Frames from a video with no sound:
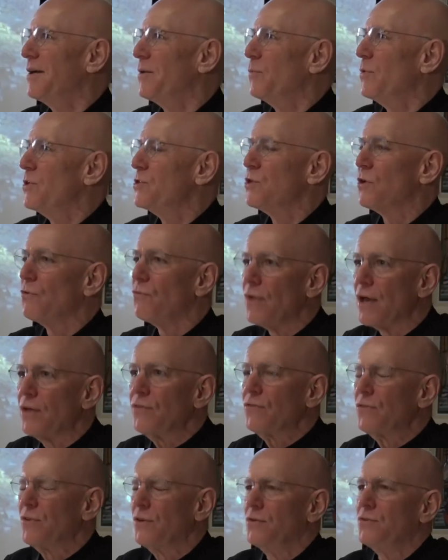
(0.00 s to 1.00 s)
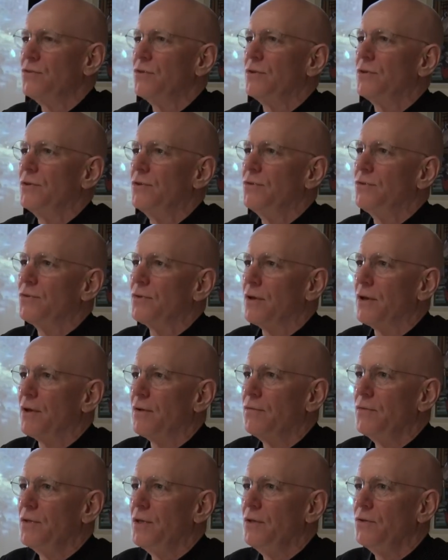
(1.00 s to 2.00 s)
which are vestiges
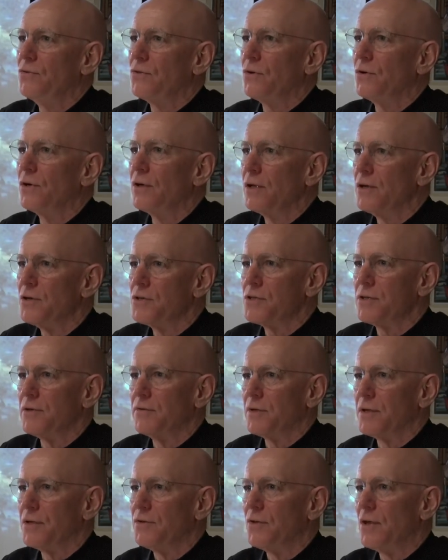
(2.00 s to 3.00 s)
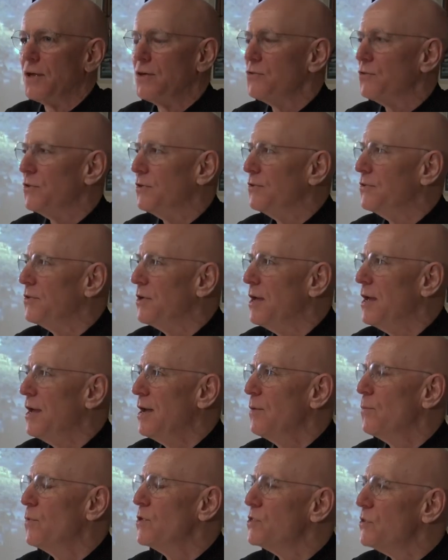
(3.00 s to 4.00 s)
of these earlier civilizations,
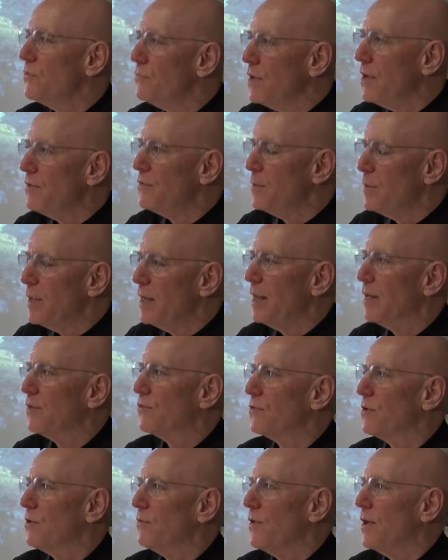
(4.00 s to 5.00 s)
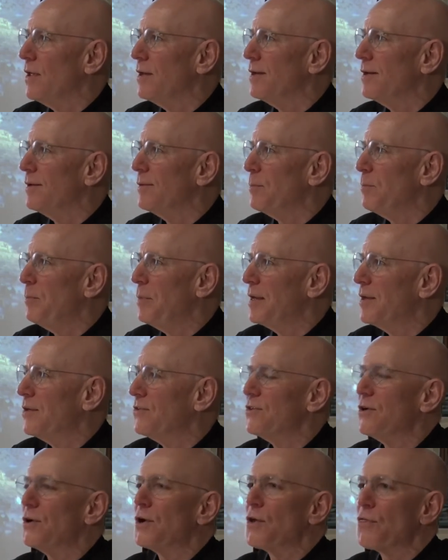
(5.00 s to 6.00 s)
which have never been excavated
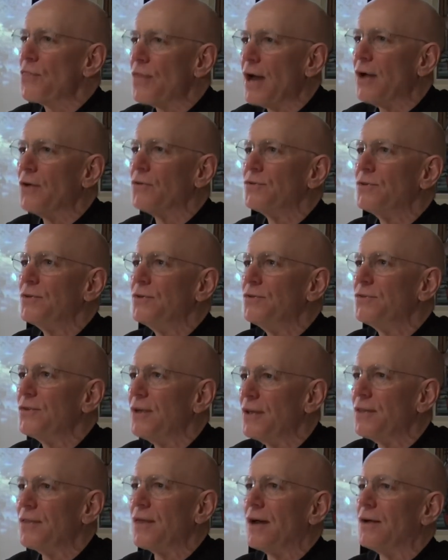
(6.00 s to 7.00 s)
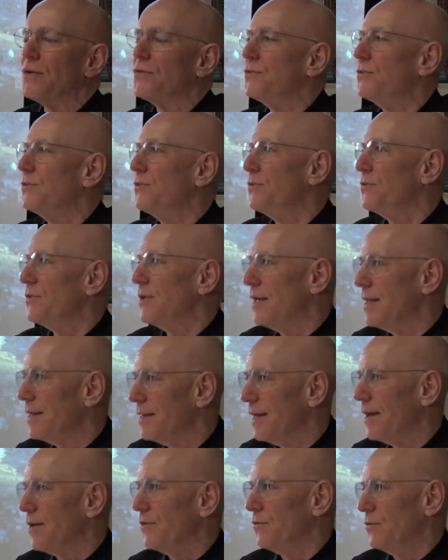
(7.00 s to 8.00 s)
because there are thousands and thousands and
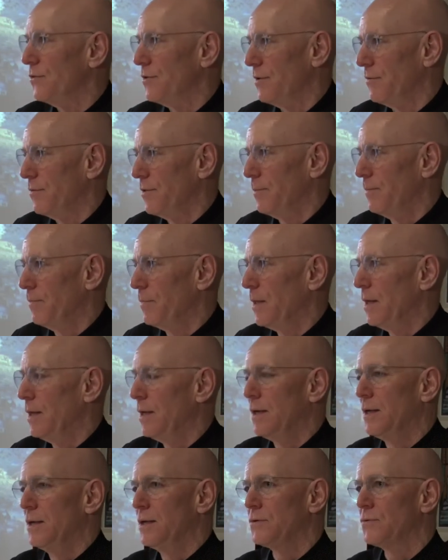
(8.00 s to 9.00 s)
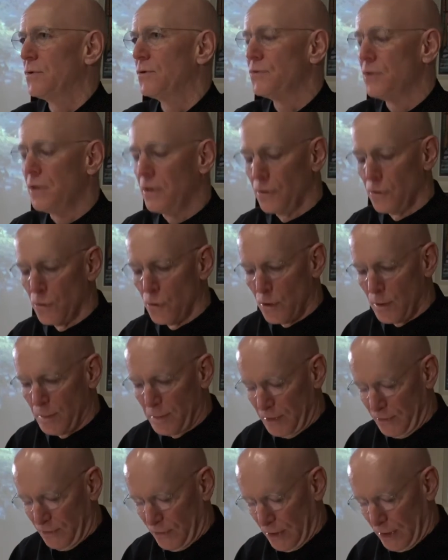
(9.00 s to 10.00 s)
thousands of them. So it's an
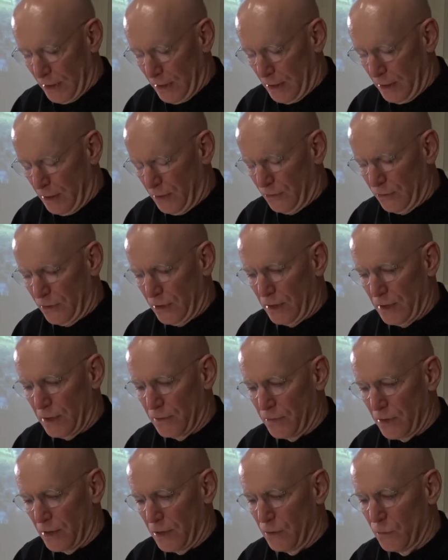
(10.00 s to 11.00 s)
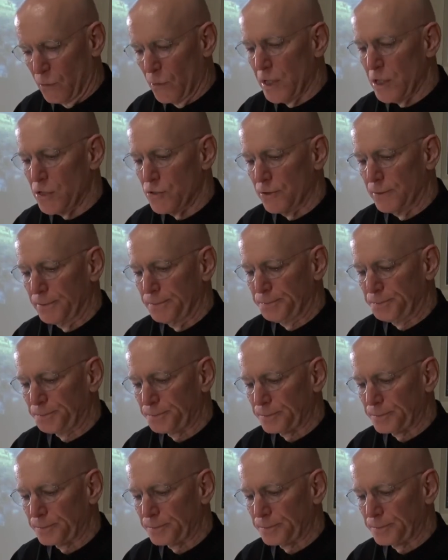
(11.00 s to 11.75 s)
enormously significant region.